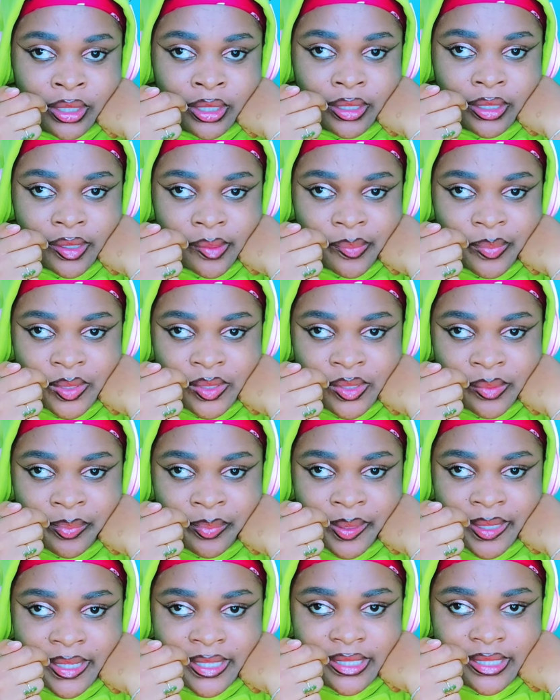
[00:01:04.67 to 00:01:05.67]
Deputy
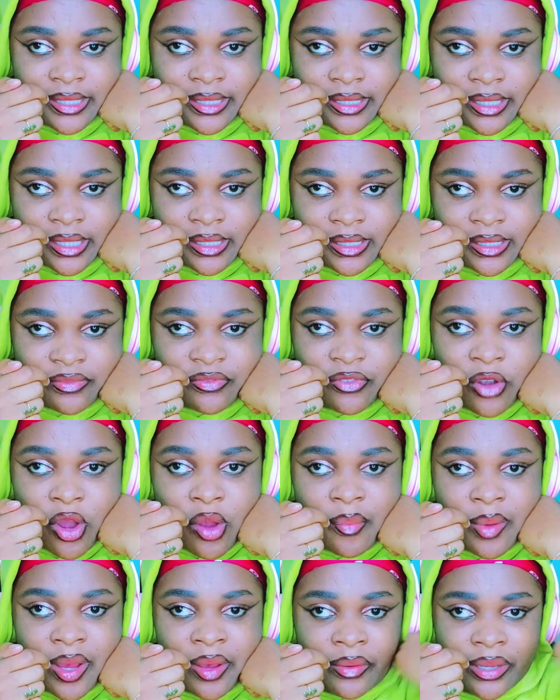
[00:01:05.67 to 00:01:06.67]
President,
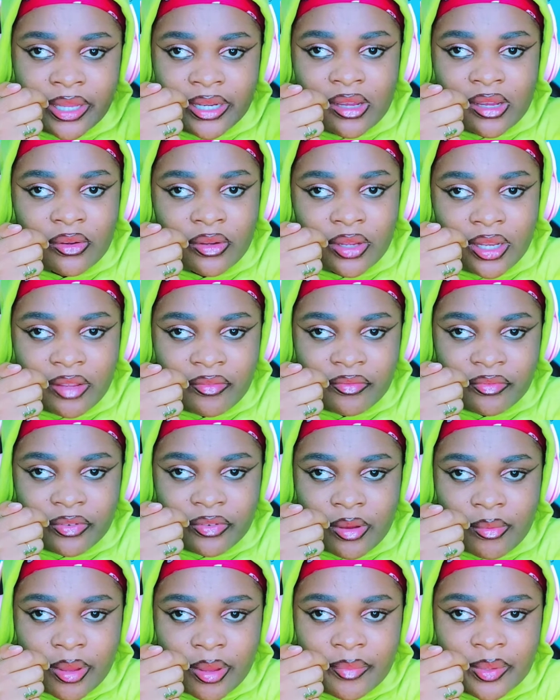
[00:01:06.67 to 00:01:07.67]
former. We can now call him
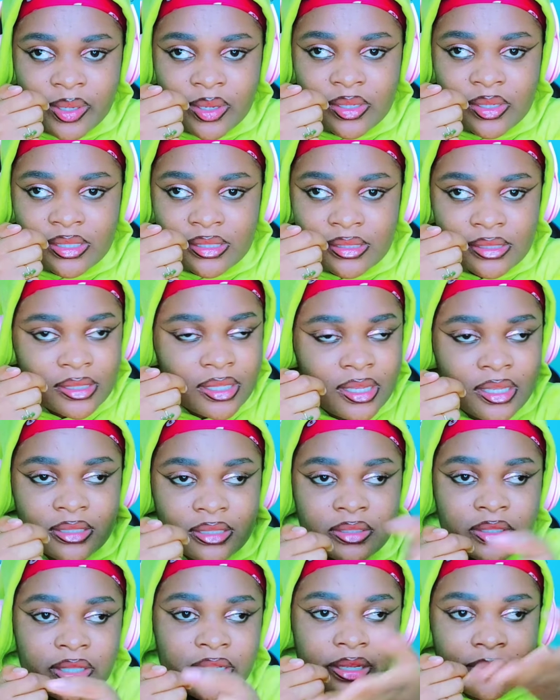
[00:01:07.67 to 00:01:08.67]
former because he's
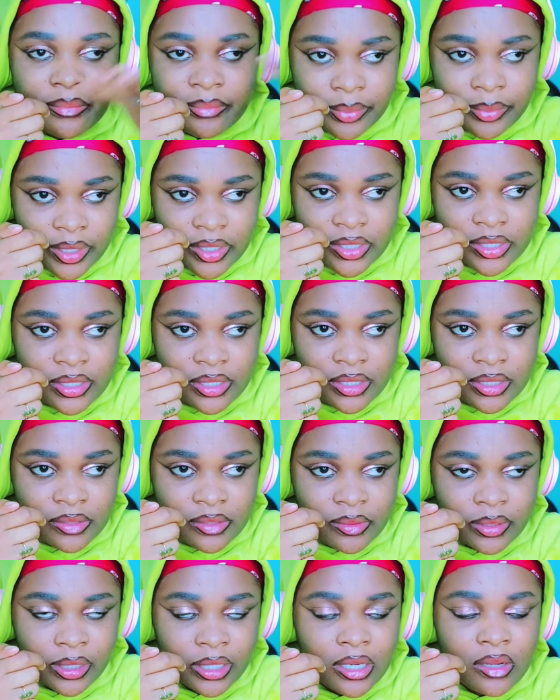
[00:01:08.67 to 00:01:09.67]
already impeached.
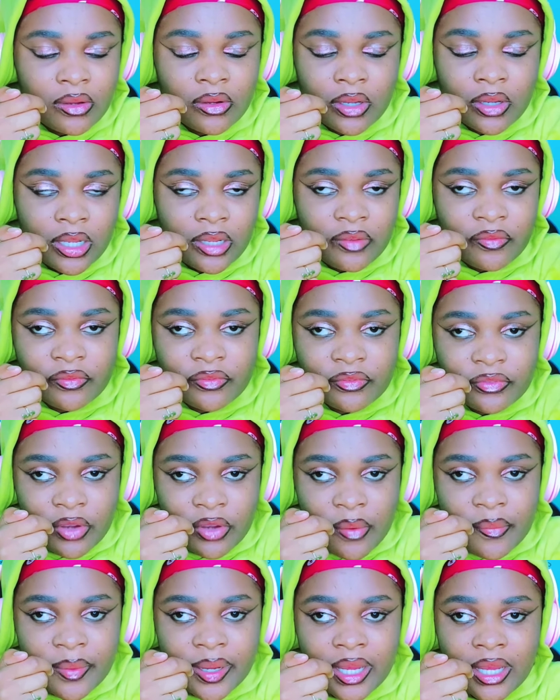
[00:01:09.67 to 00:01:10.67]
We can now call him
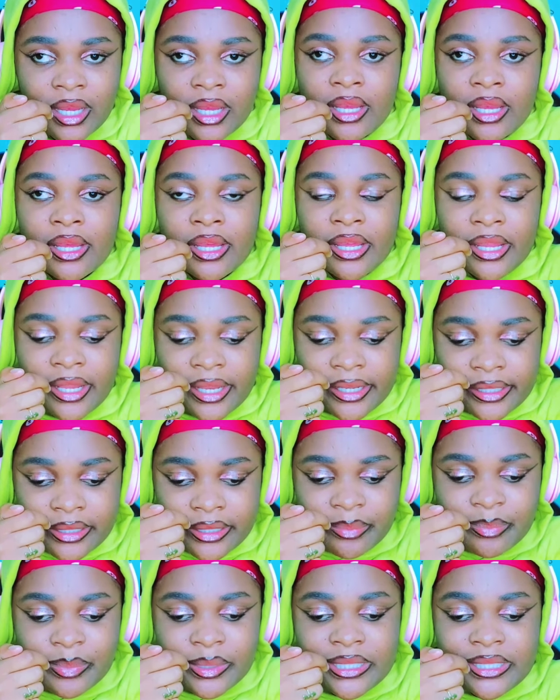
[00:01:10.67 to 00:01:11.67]
former
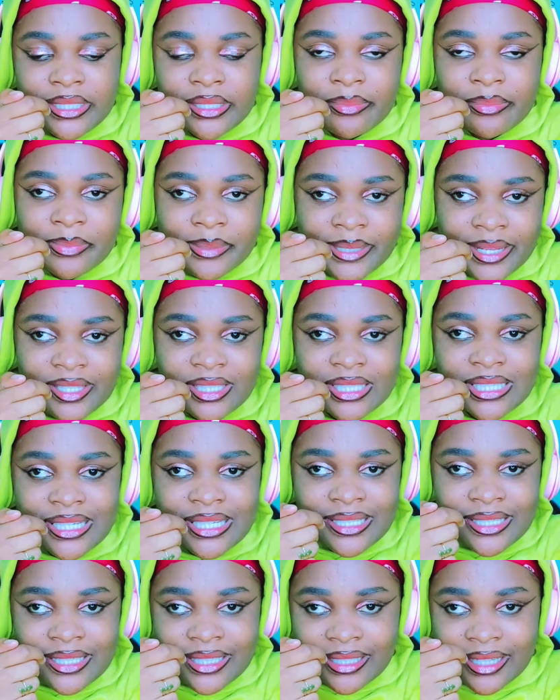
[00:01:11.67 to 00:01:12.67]
Deputy
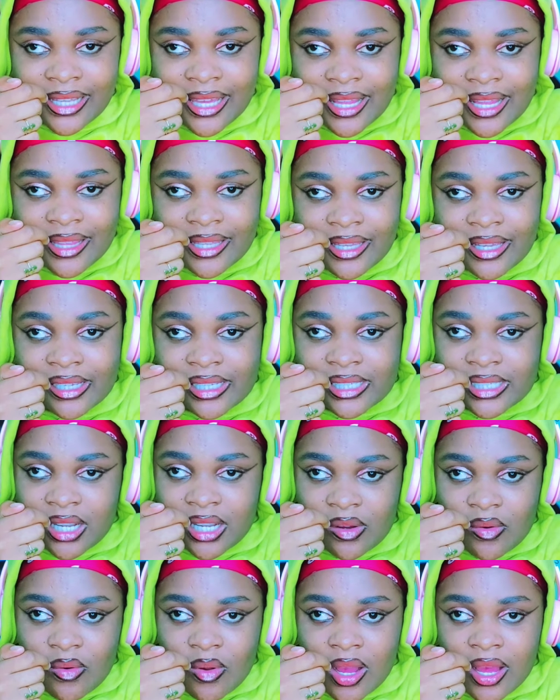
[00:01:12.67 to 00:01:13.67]
President Rigathi
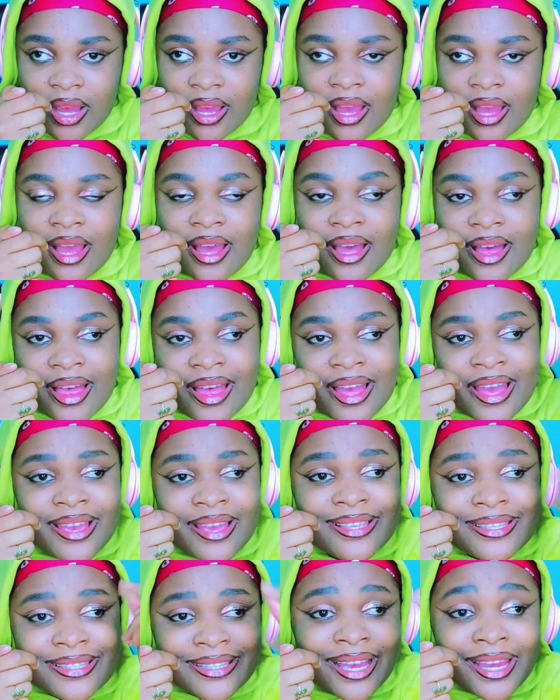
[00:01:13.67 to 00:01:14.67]
Gachagua.
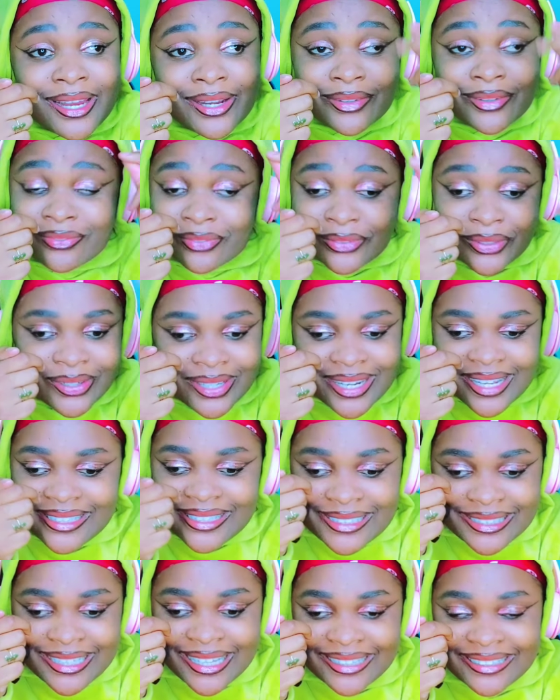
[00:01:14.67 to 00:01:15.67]
He's kind of
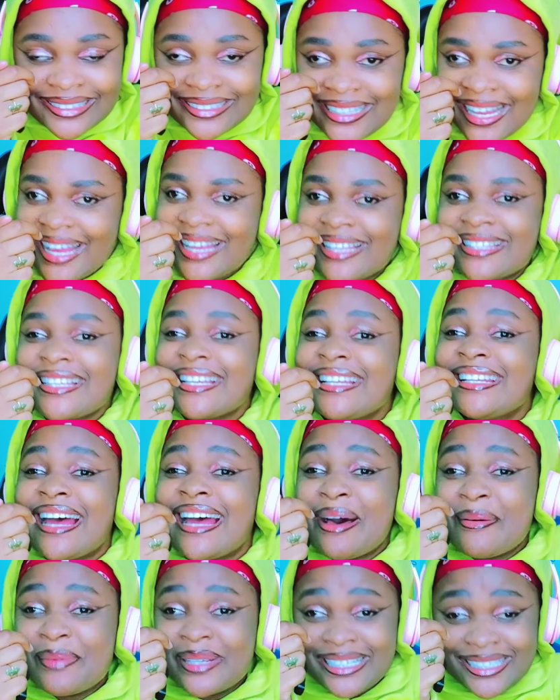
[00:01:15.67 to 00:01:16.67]
connected, guys, and
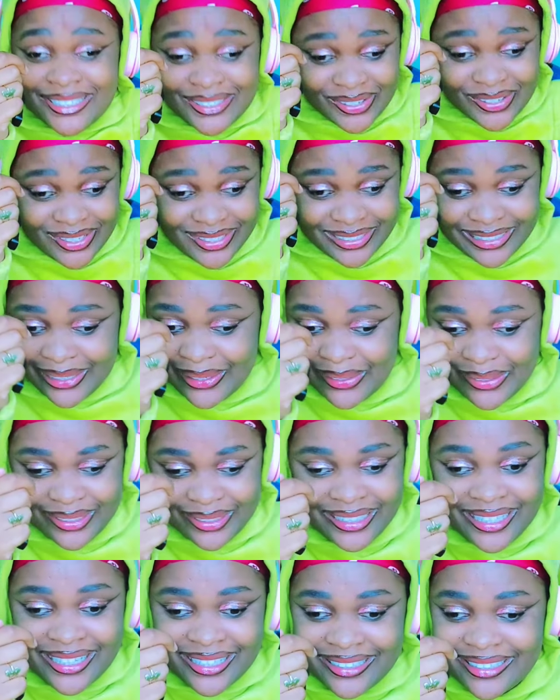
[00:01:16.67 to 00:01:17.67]
I'm a little no,
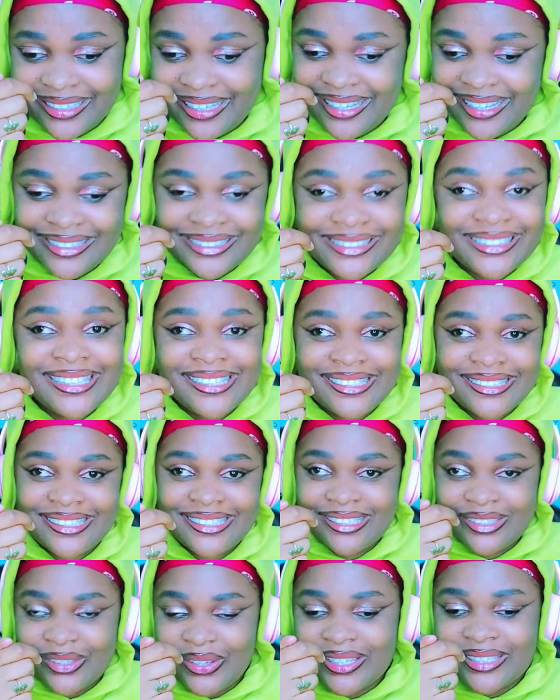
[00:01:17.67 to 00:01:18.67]
like this
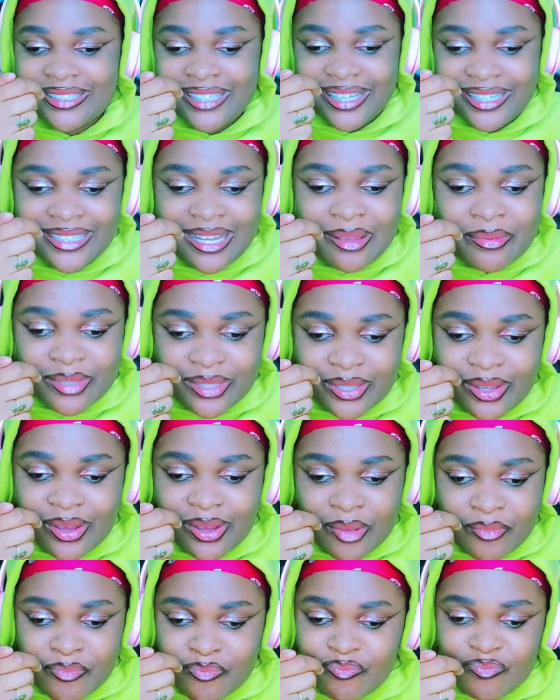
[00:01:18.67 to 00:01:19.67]
is so excited. I'm so